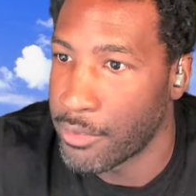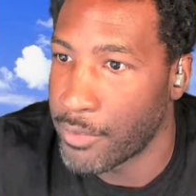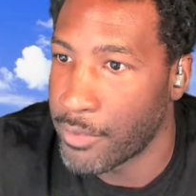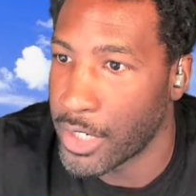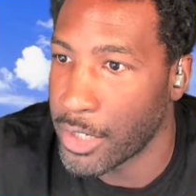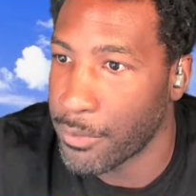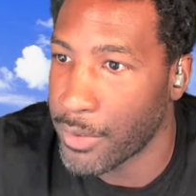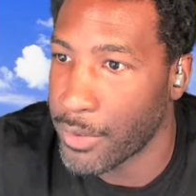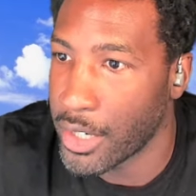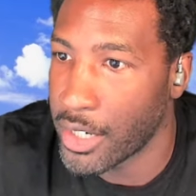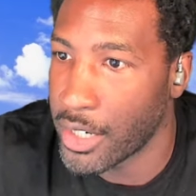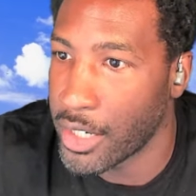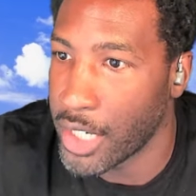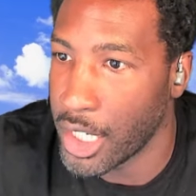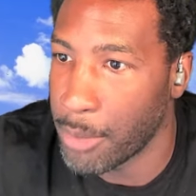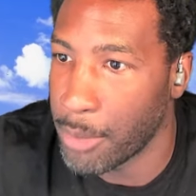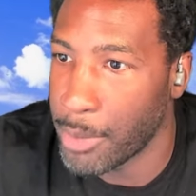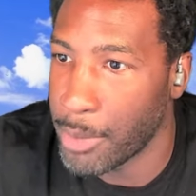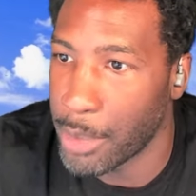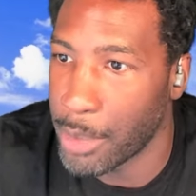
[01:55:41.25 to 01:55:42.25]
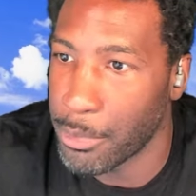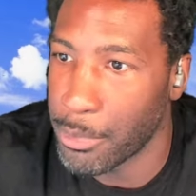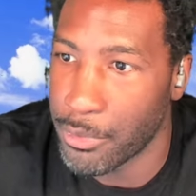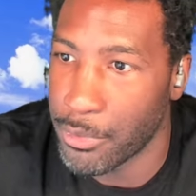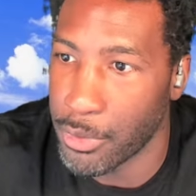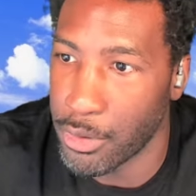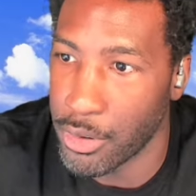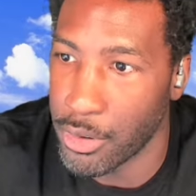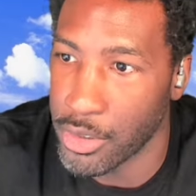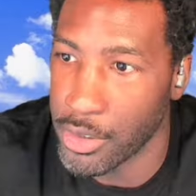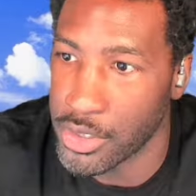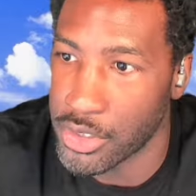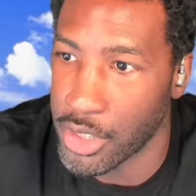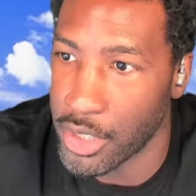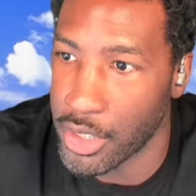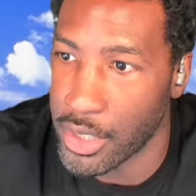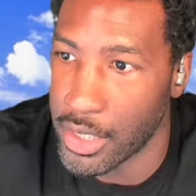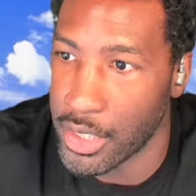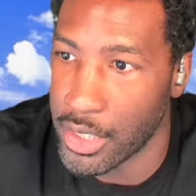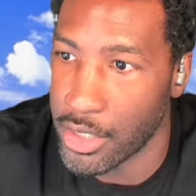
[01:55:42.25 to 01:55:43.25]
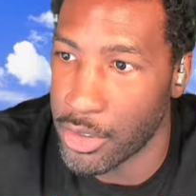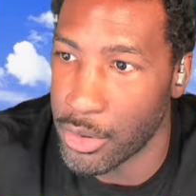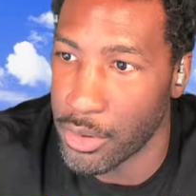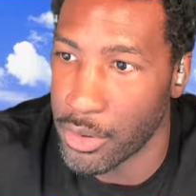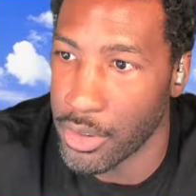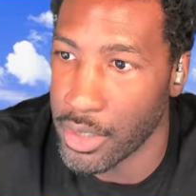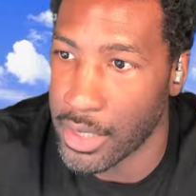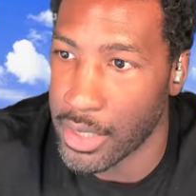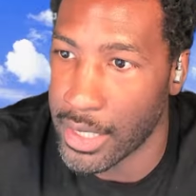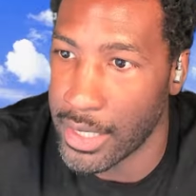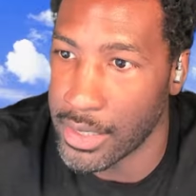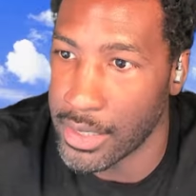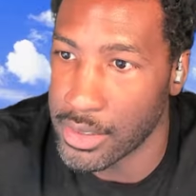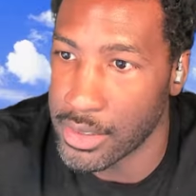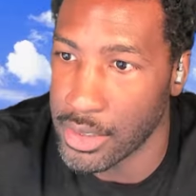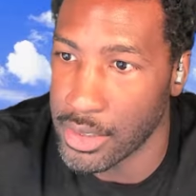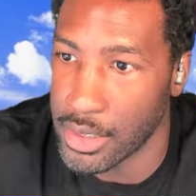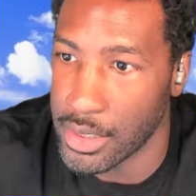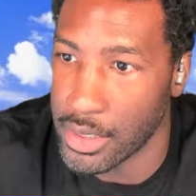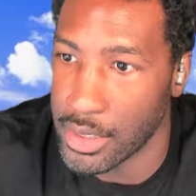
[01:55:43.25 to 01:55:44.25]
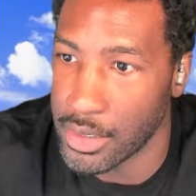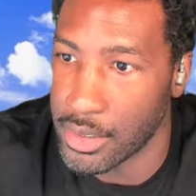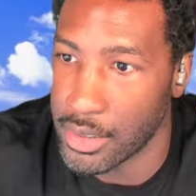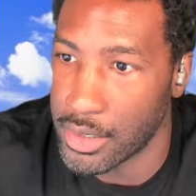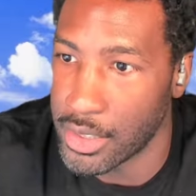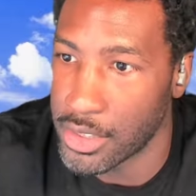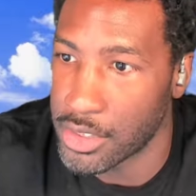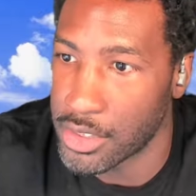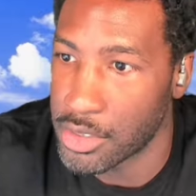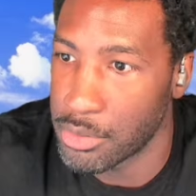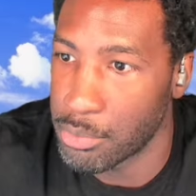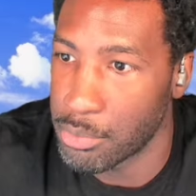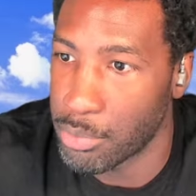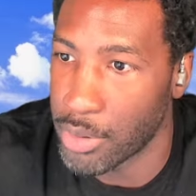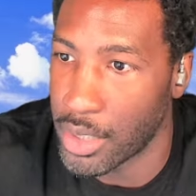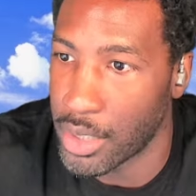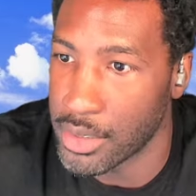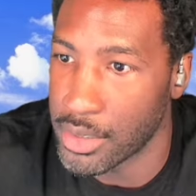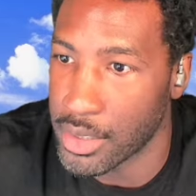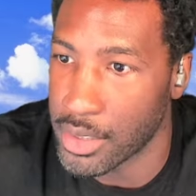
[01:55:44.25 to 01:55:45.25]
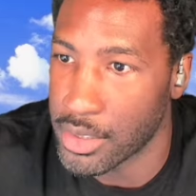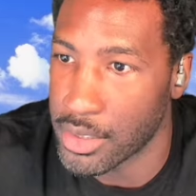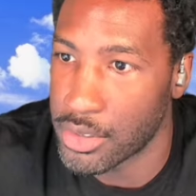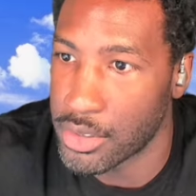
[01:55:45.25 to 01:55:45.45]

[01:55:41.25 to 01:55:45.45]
Verify your email before starting or canceling this project.